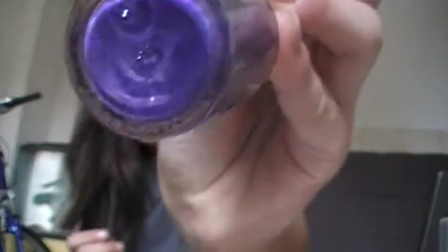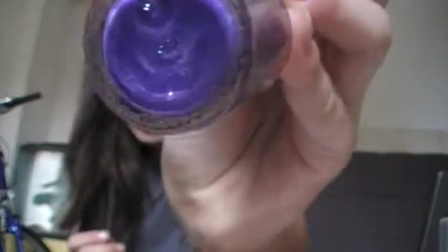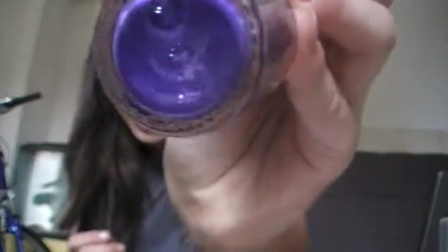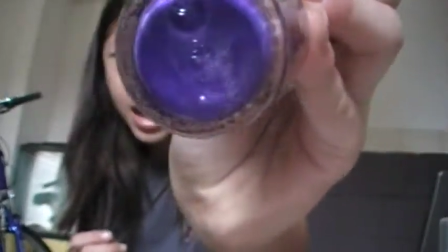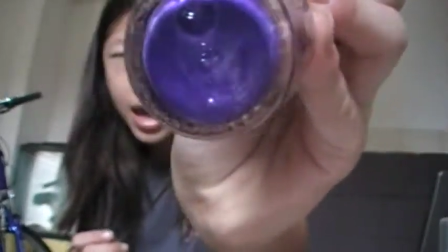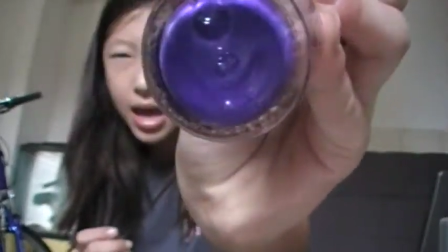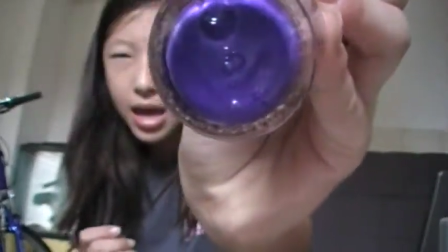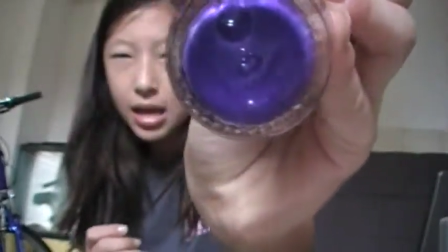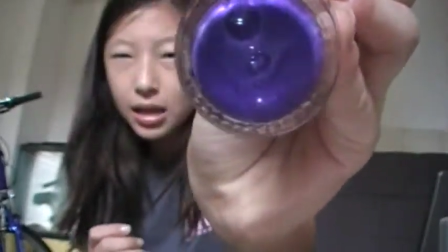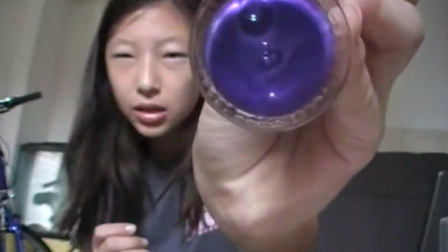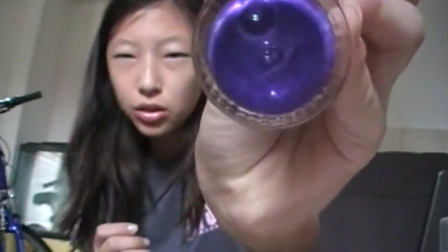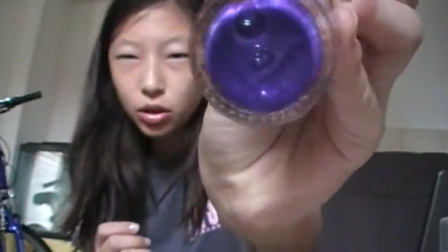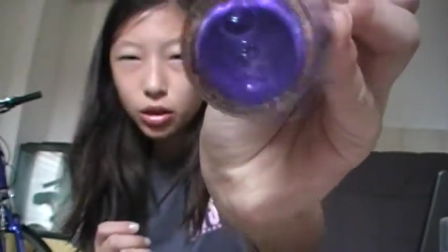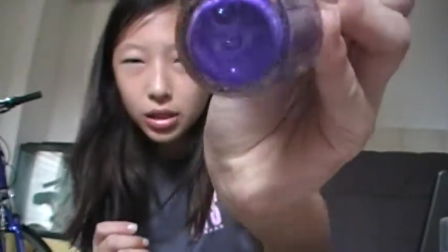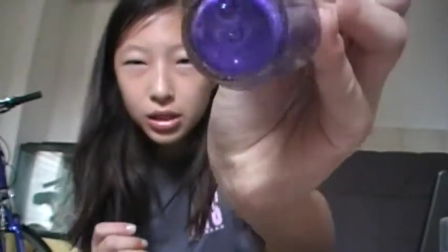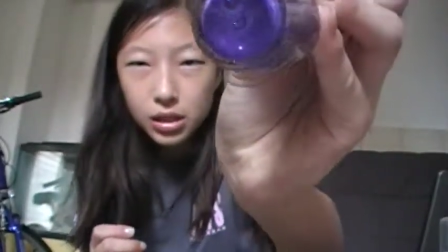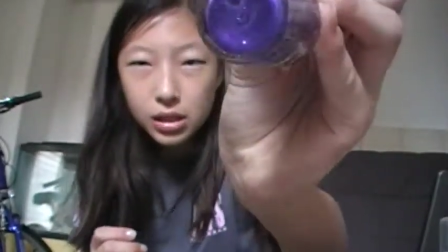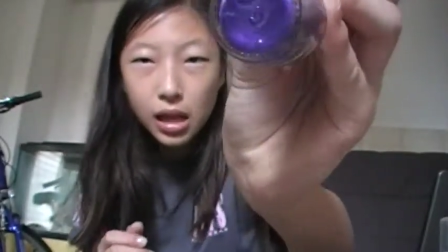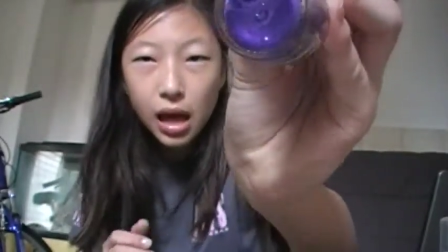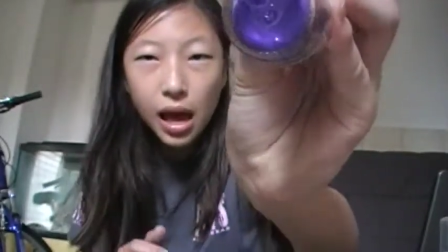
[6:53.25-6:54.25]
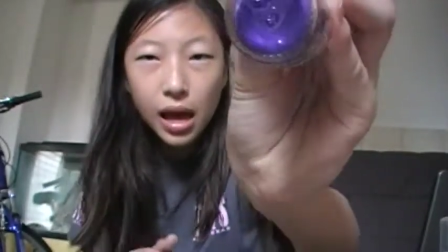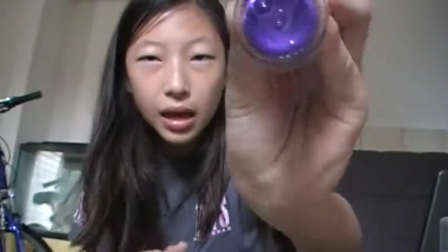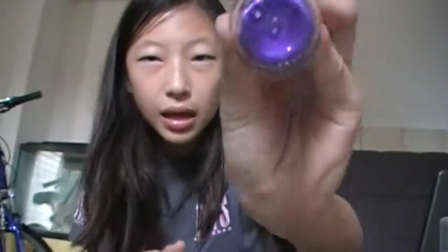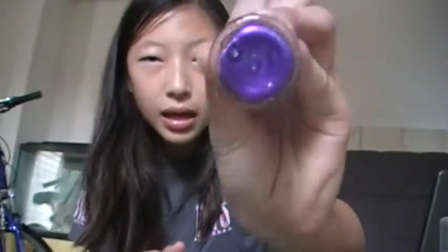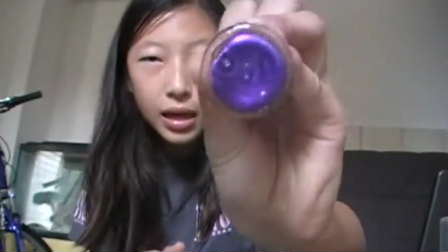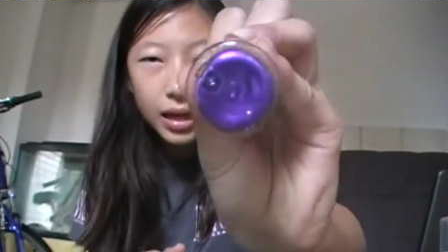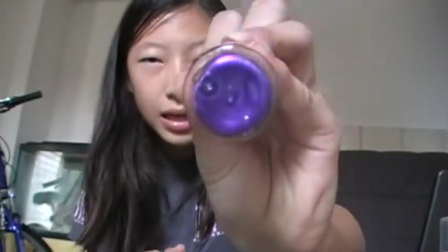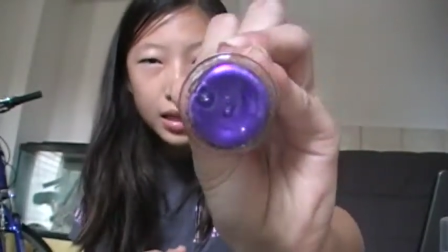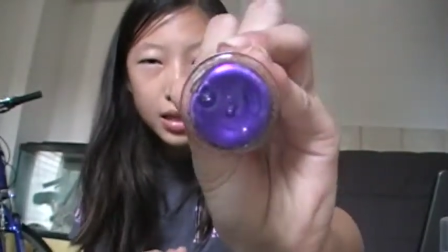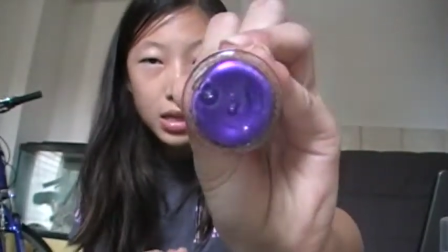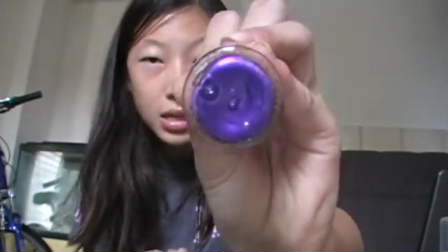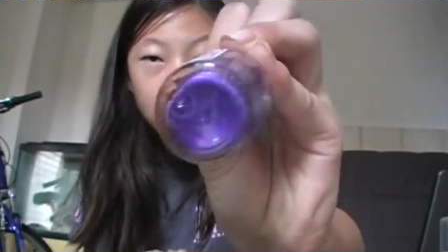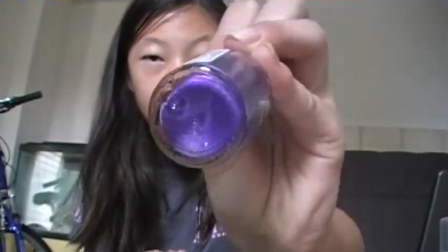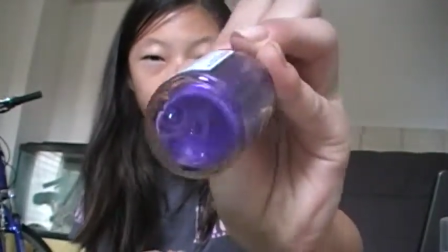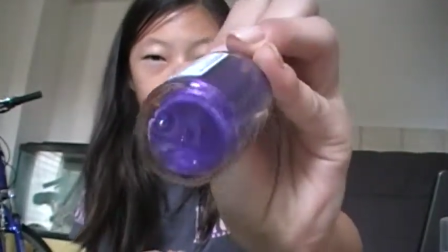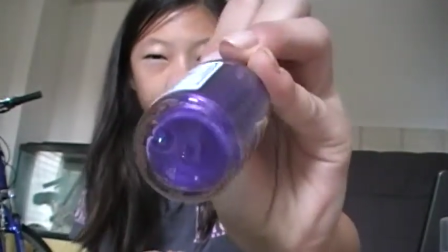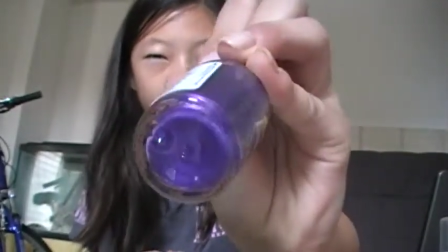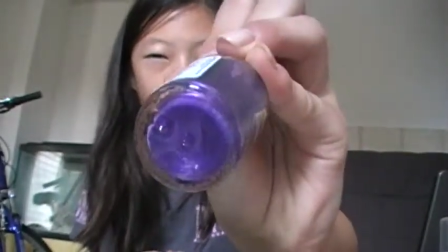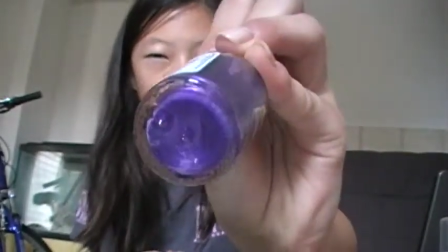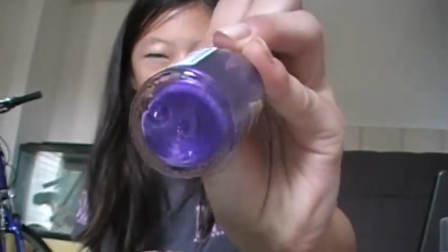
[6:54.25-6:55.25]
It looks like in this
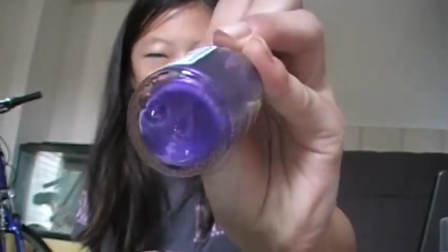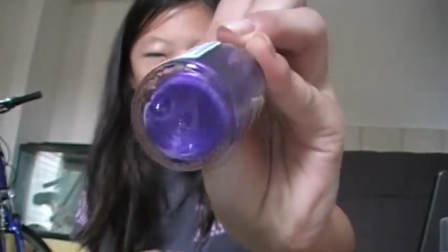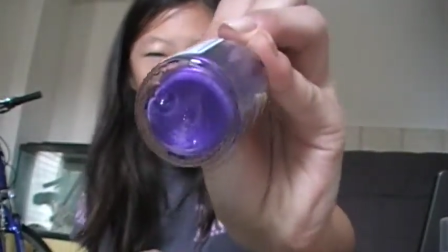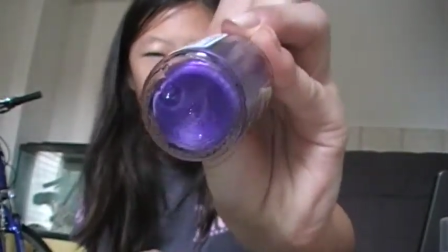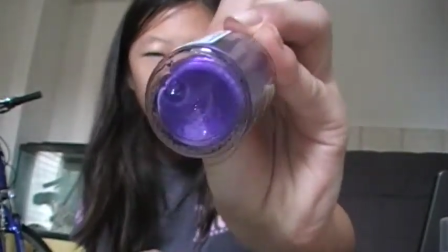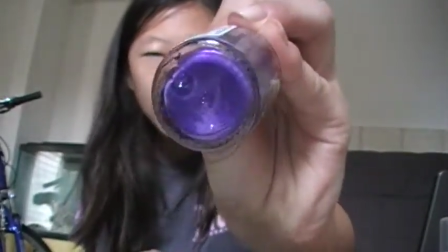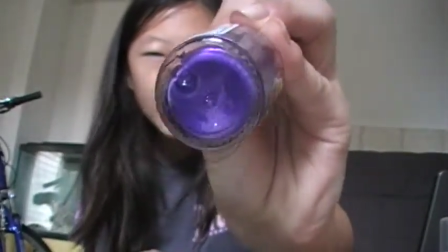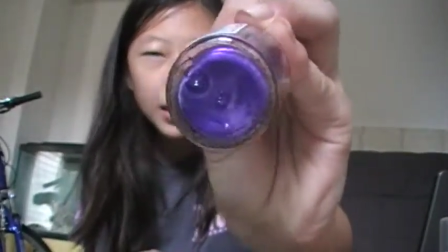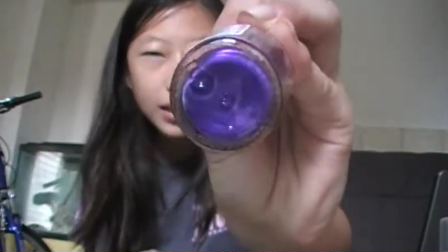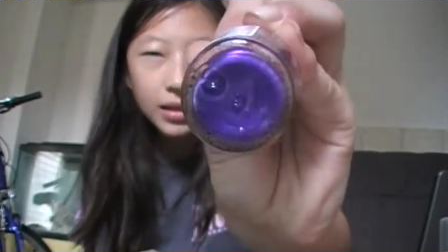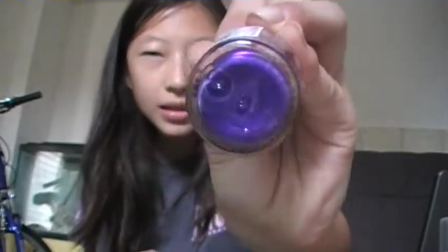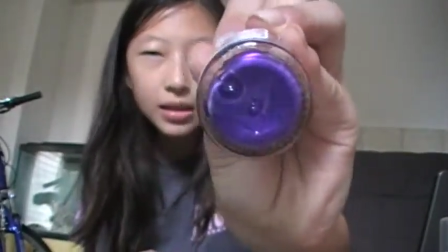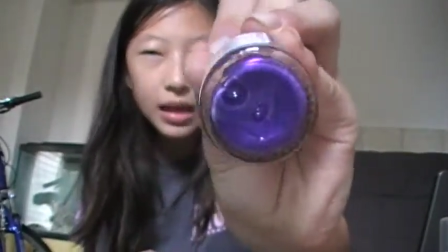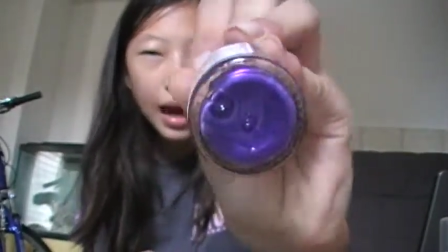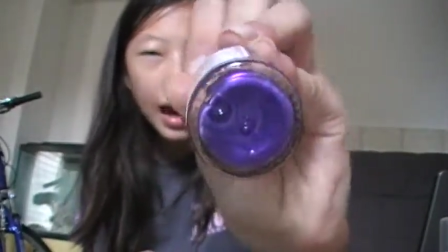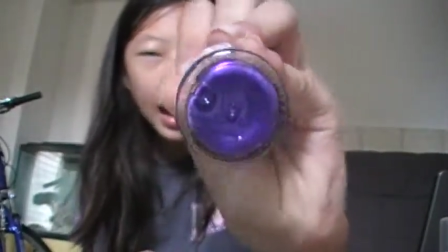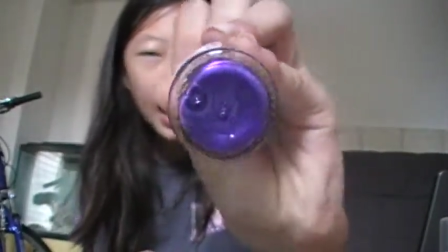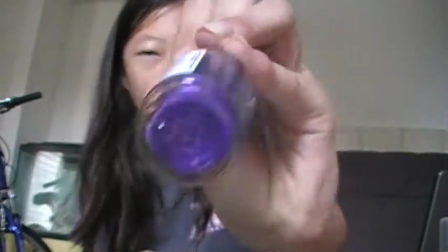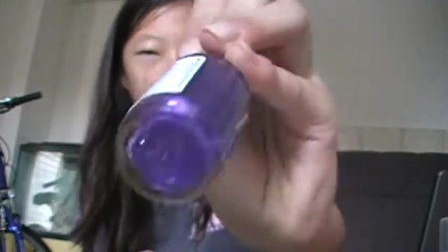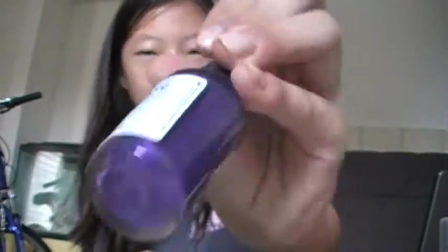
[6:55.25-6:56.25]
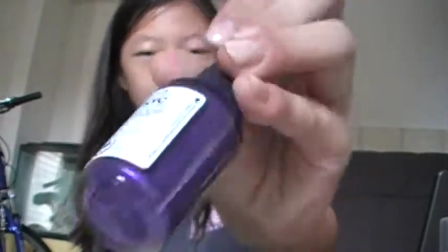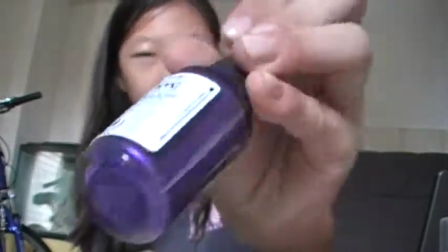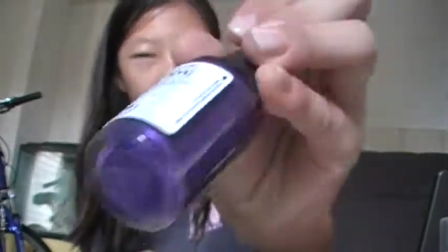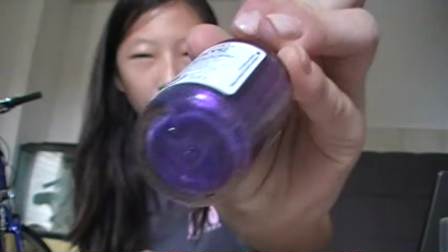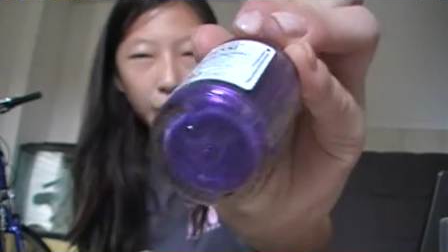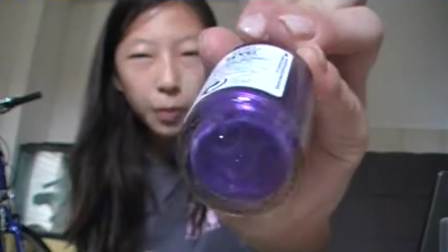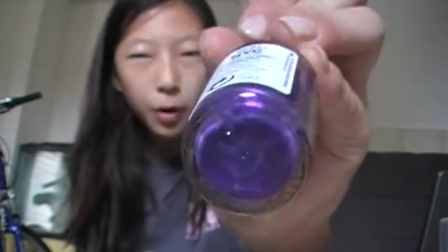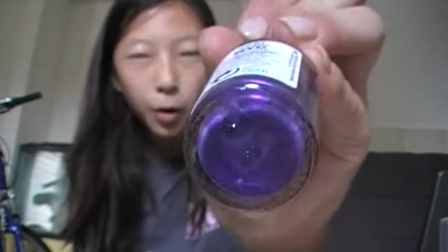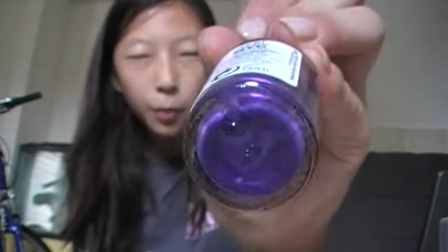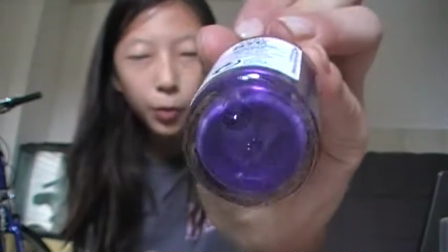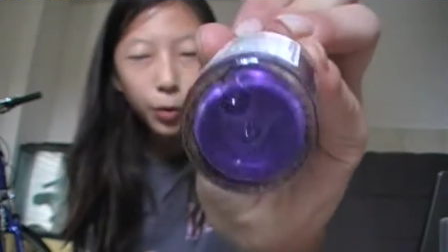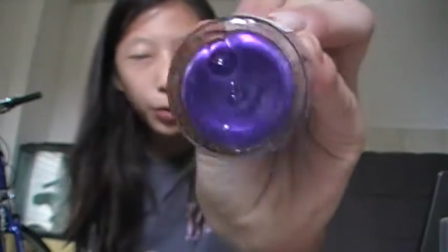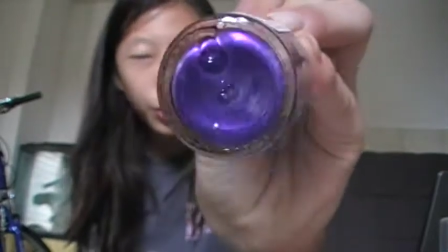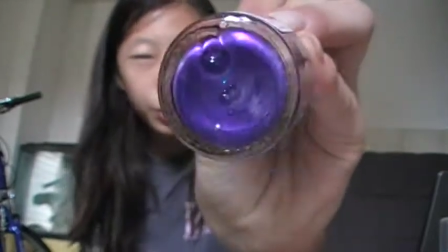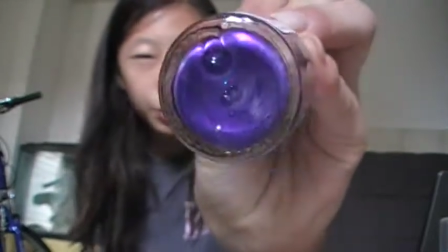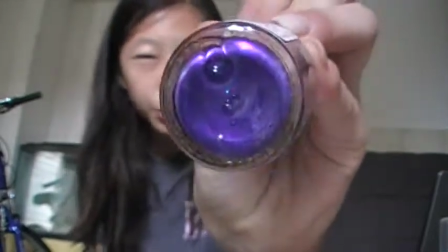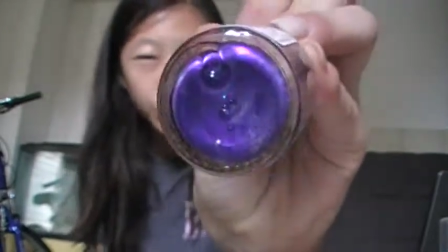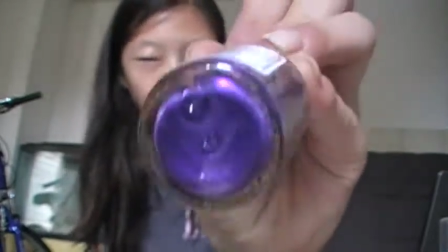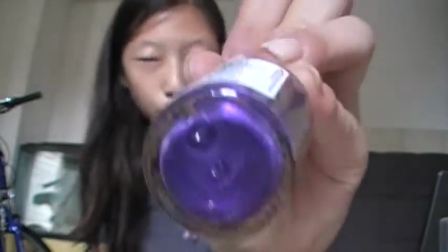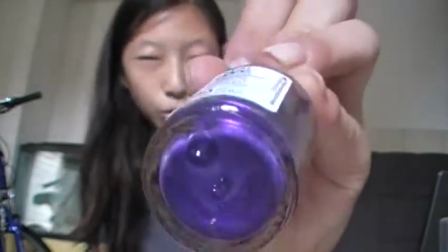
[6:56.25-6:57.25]
lighting, it ha it's like a purple
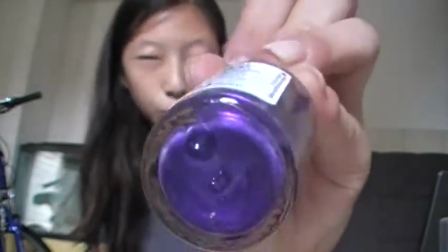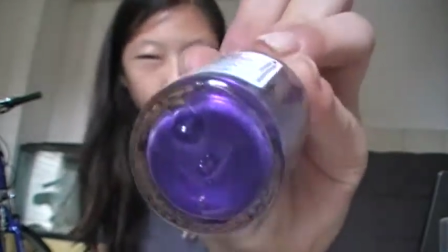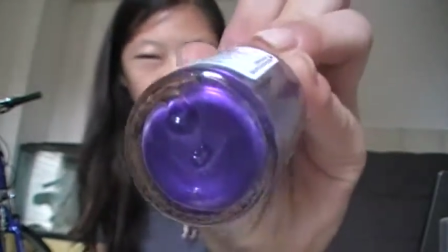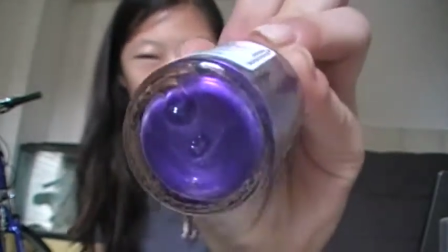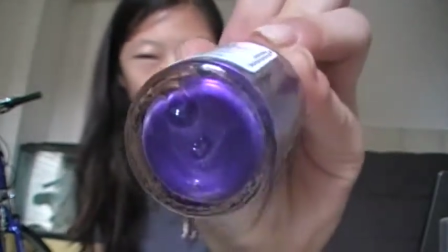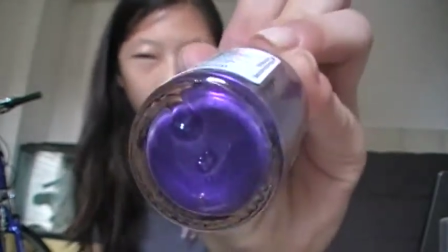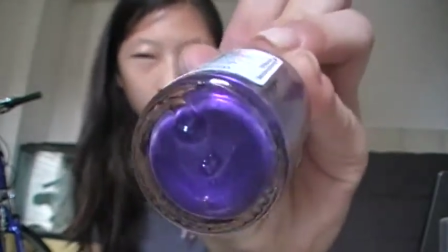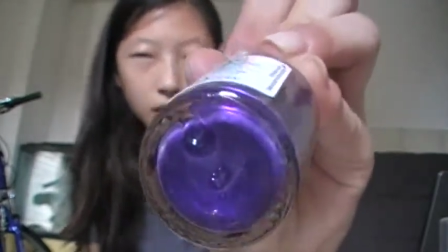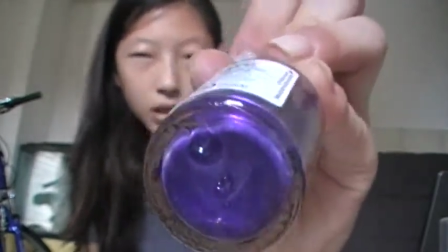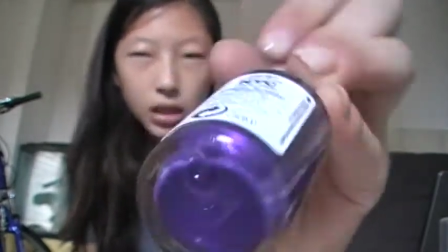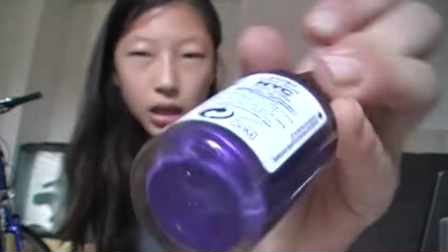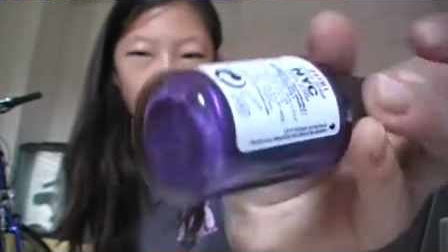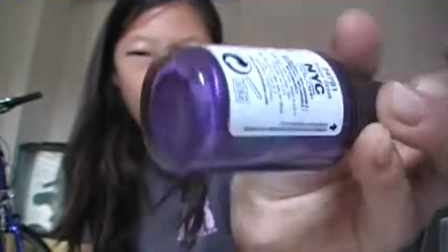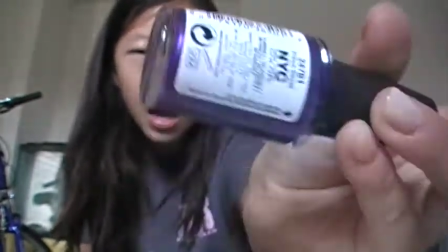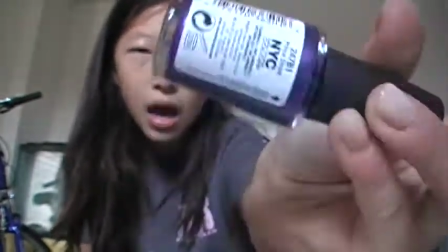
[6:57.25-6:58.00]
with blue tint,